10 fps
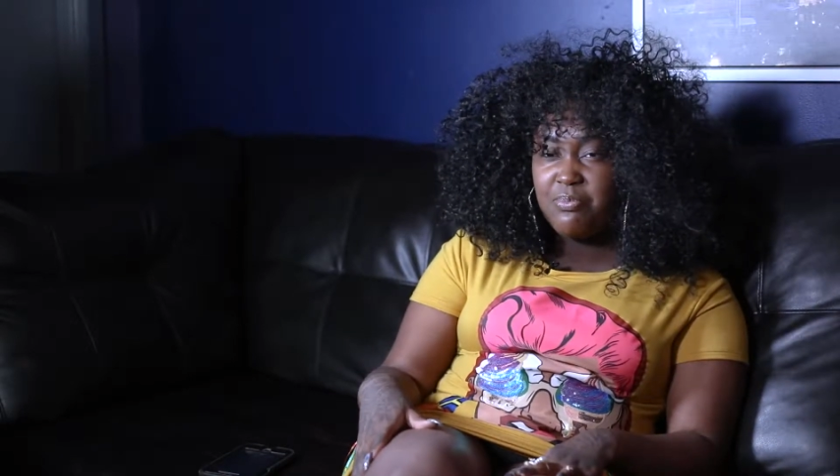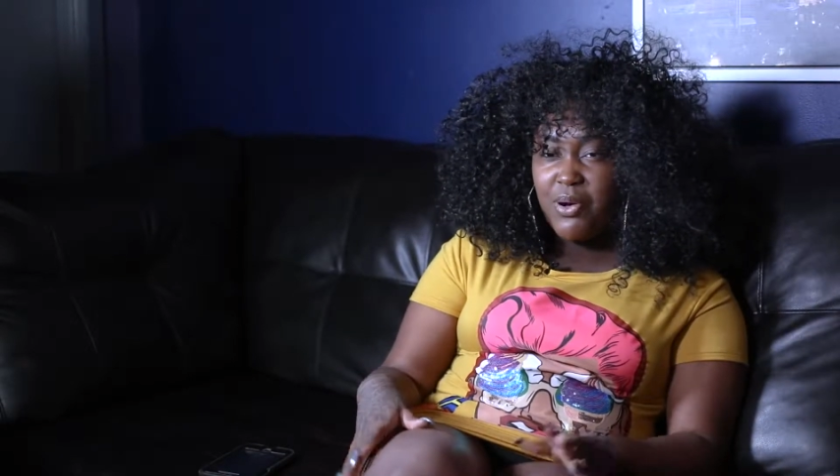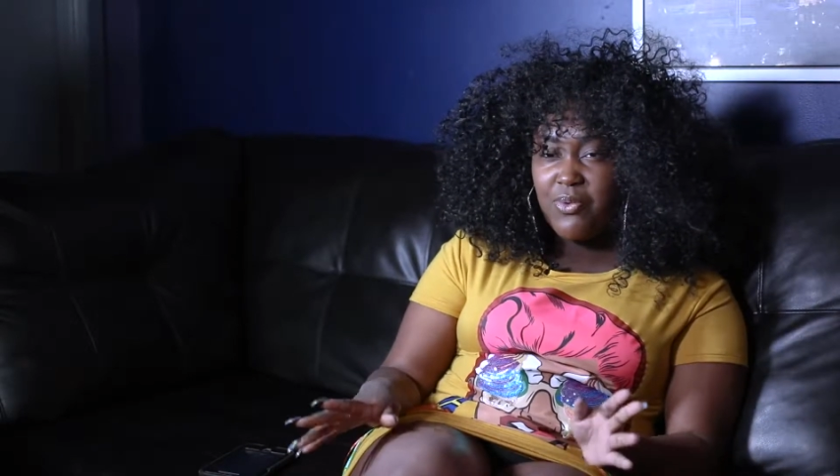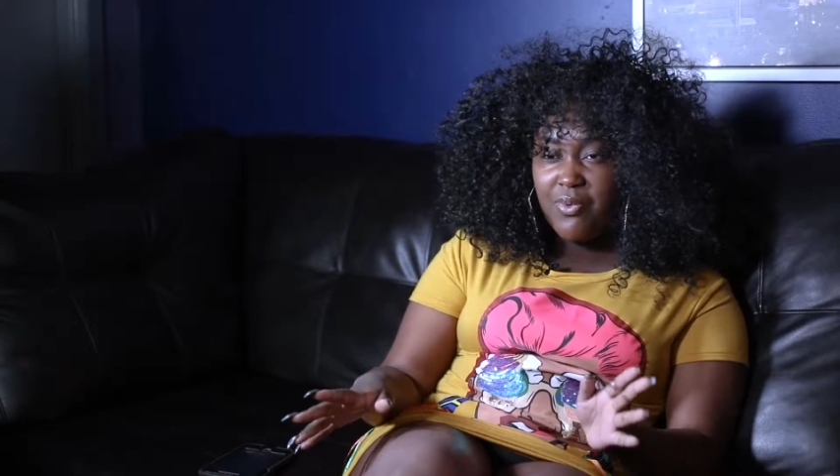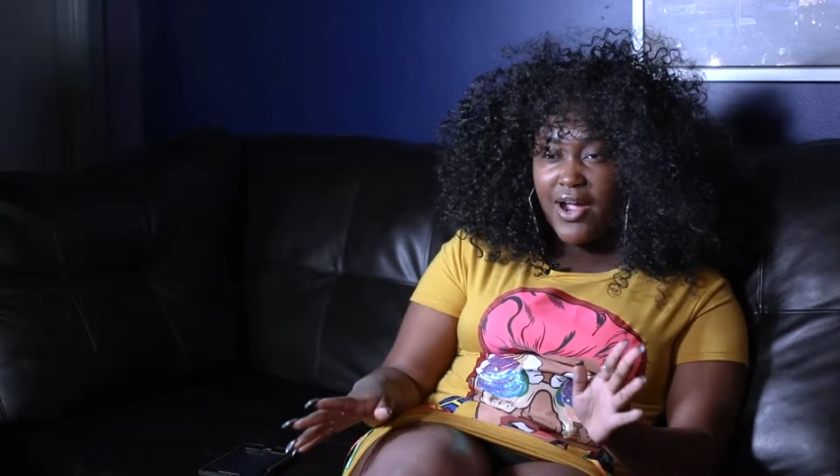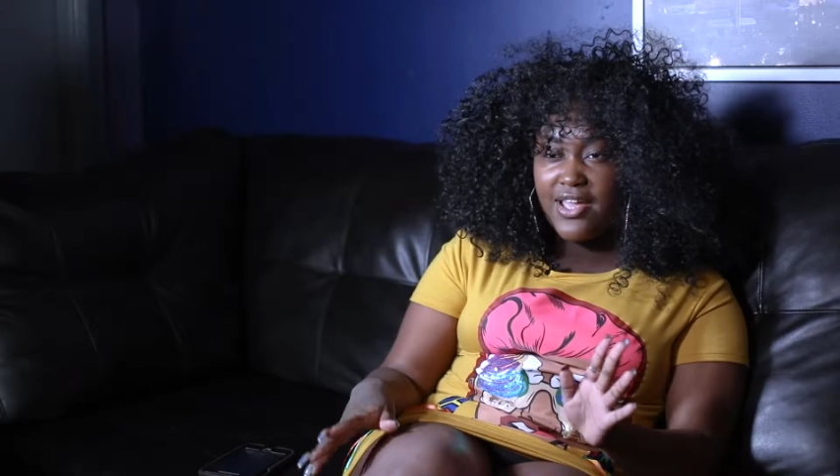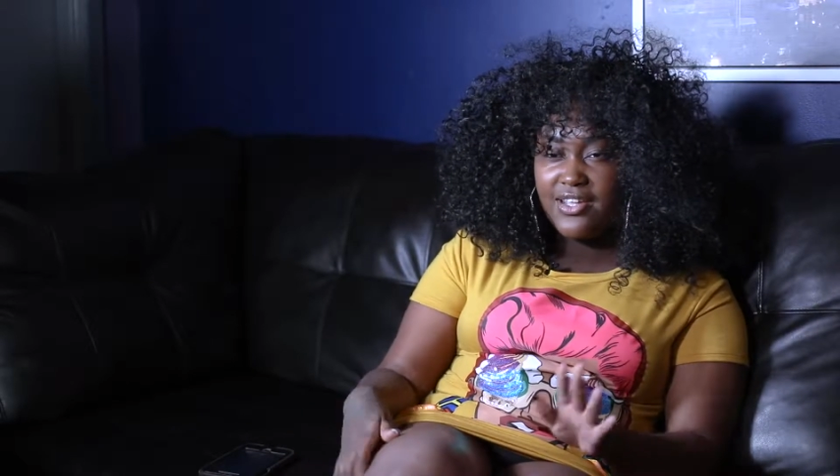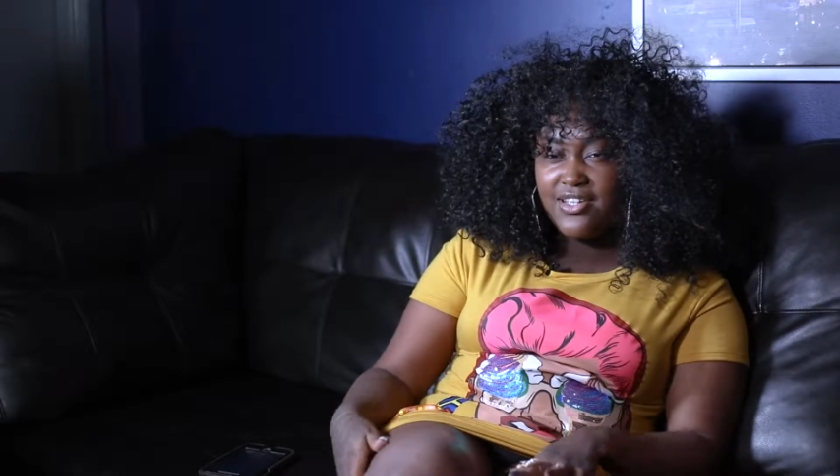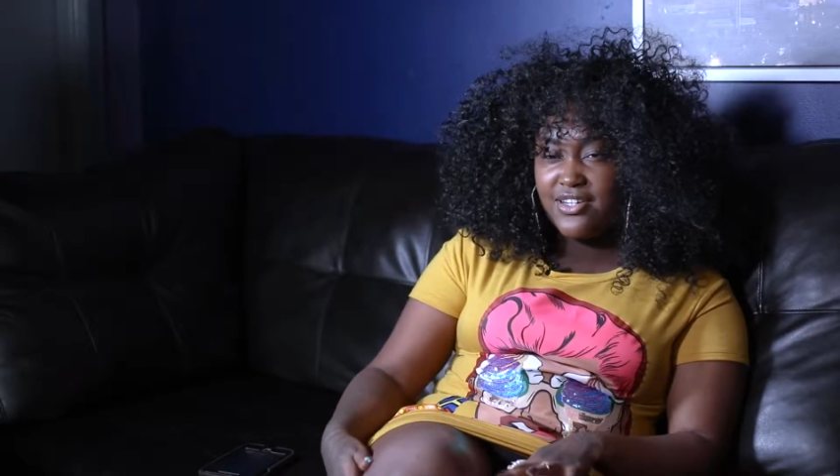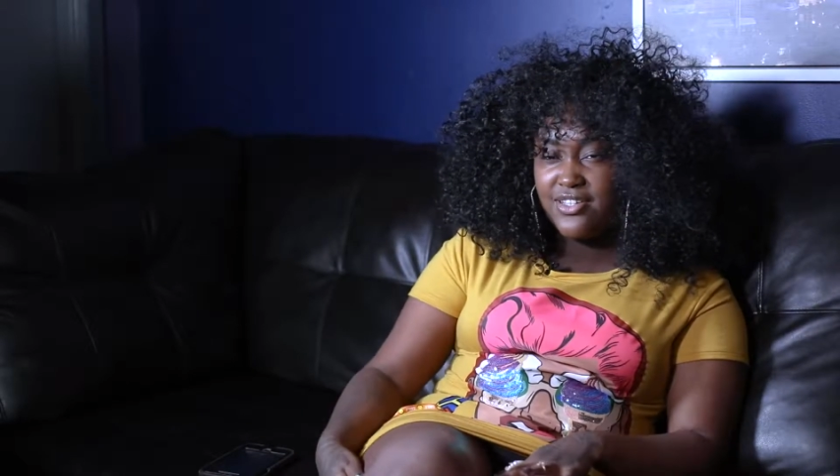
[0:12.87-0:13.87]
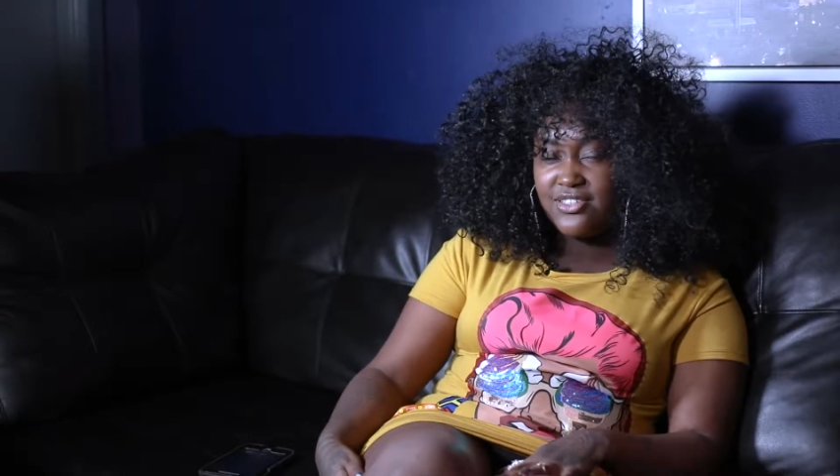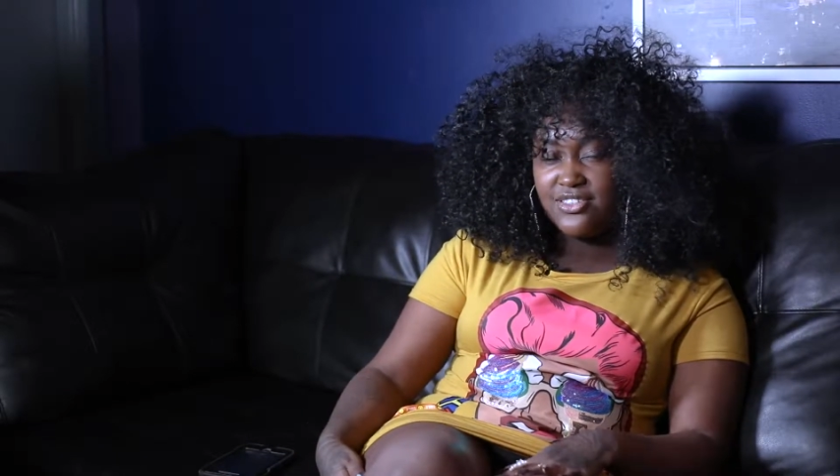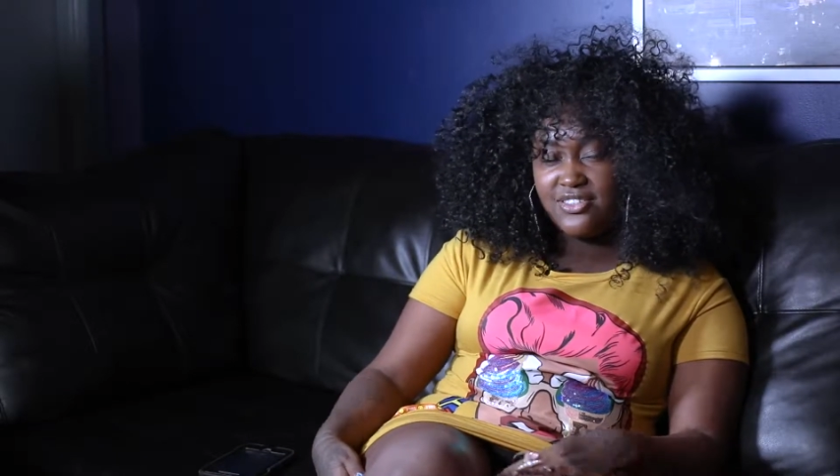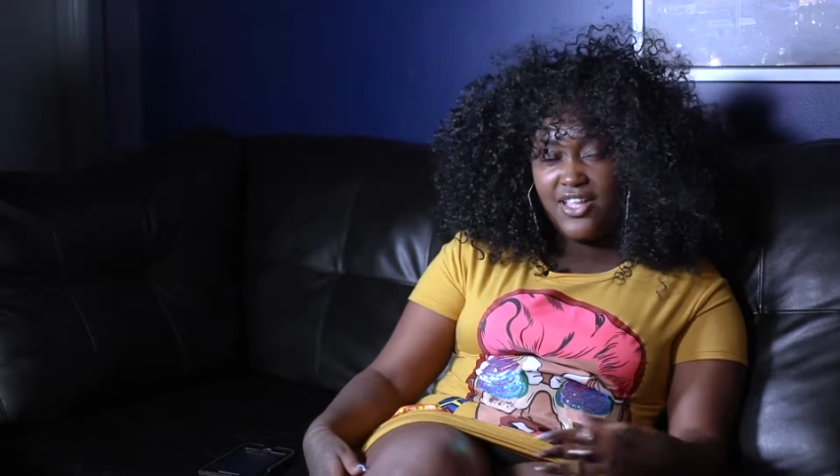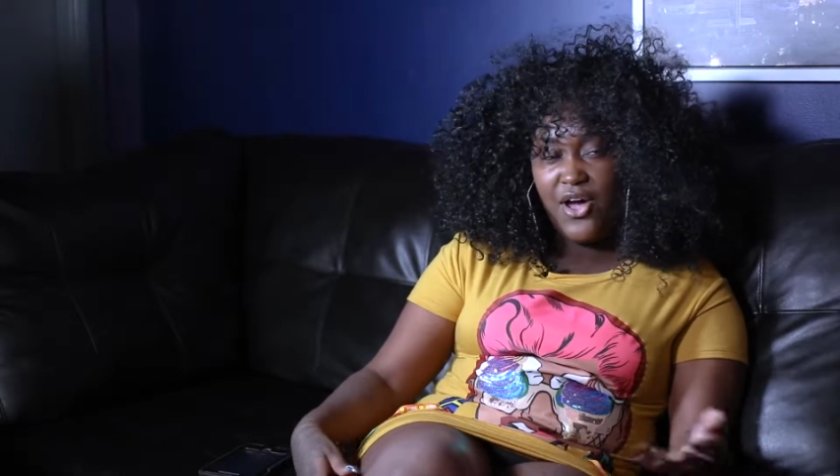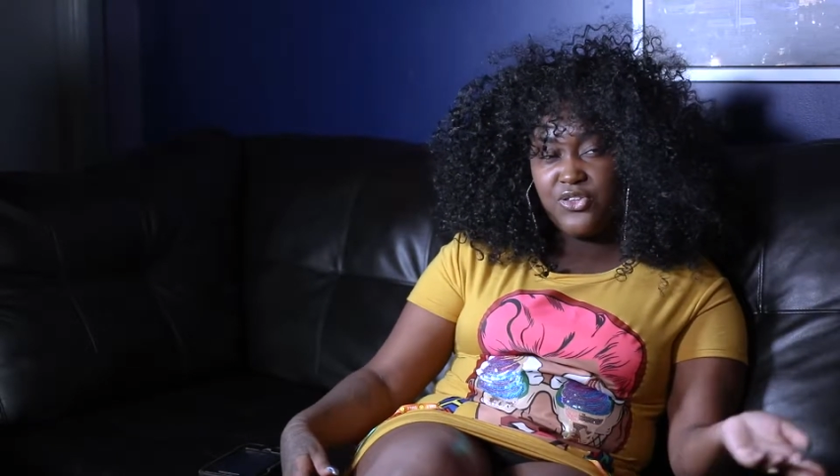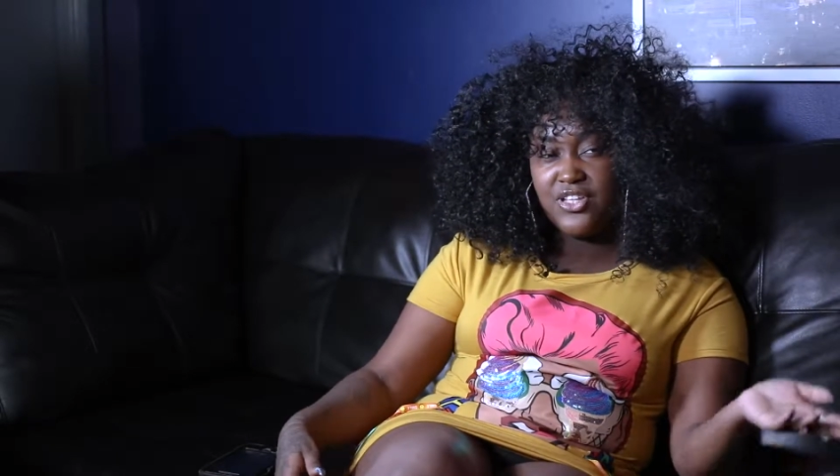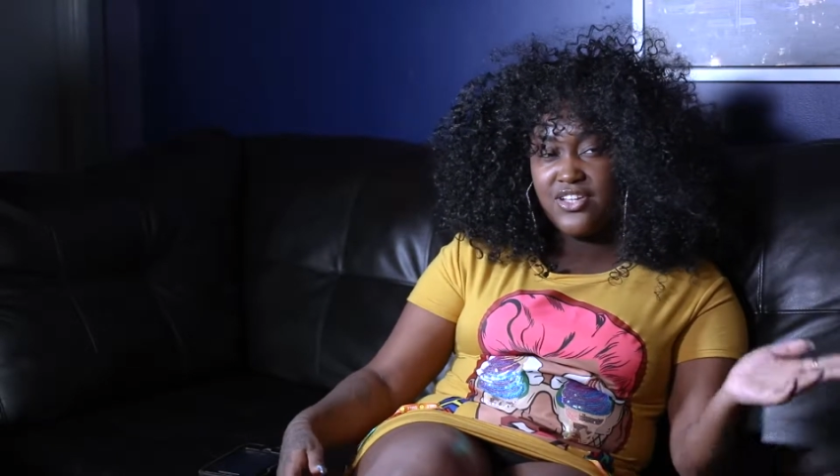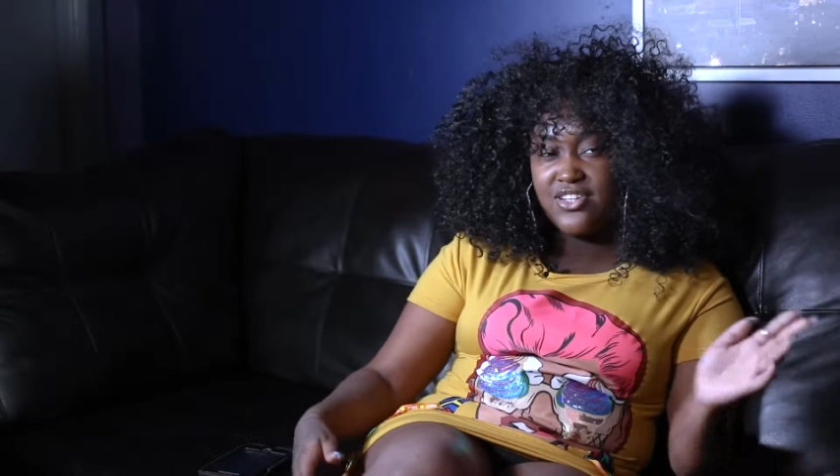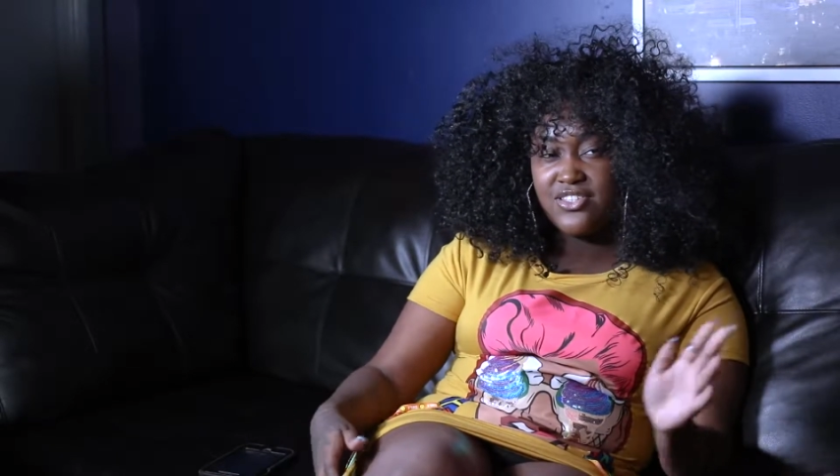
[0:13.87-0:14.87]
boat riding and out to
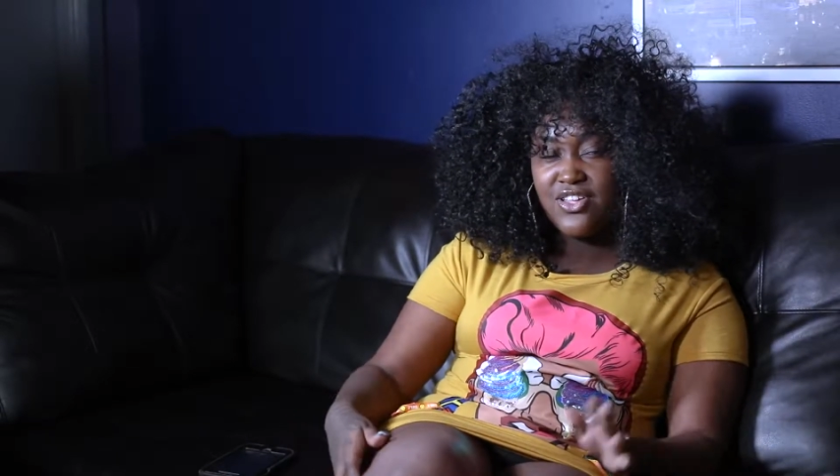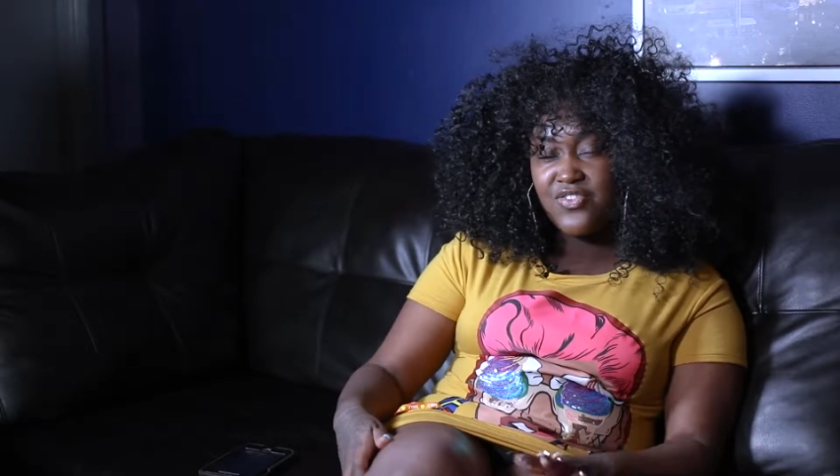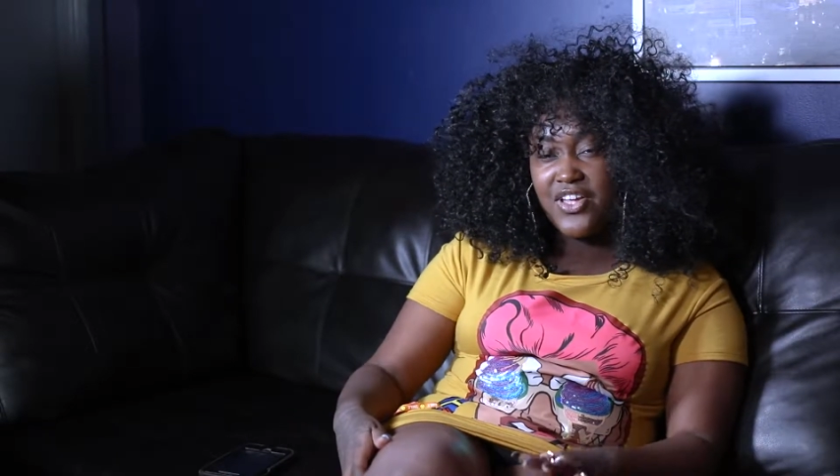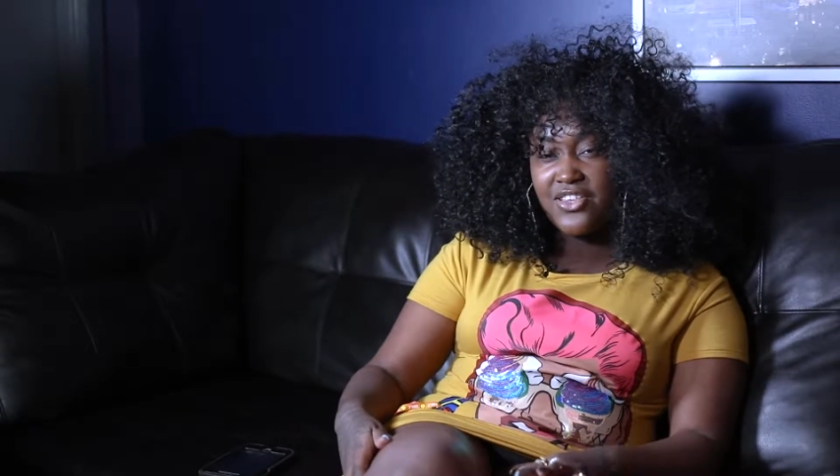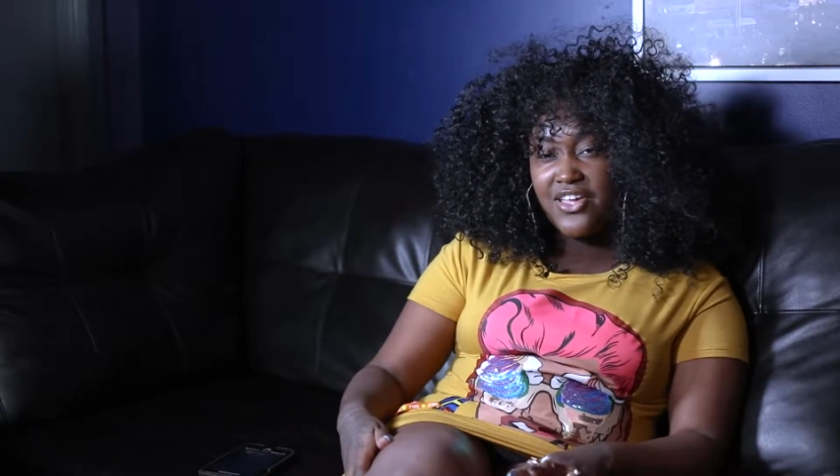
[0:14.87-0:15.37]
eat and stuff like